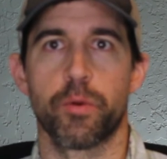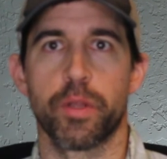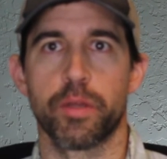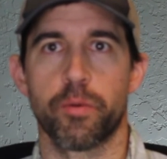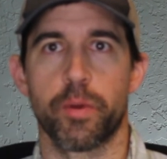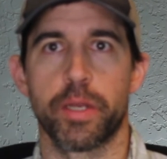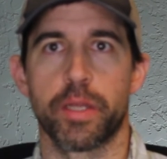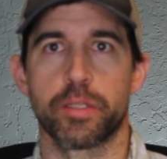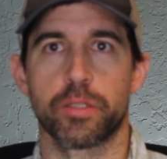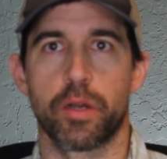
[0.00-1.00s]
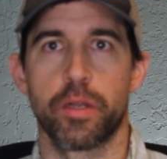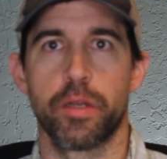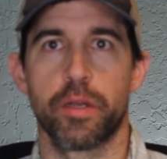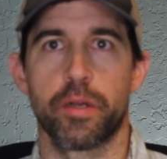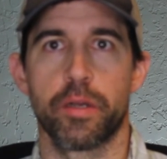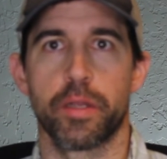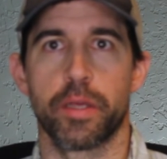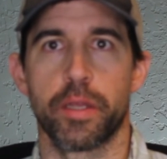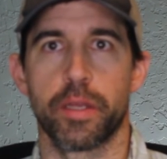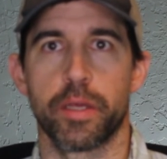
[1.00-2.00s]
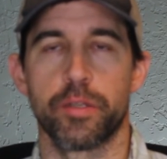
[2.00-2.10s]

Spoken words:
I think we're ready to get started here and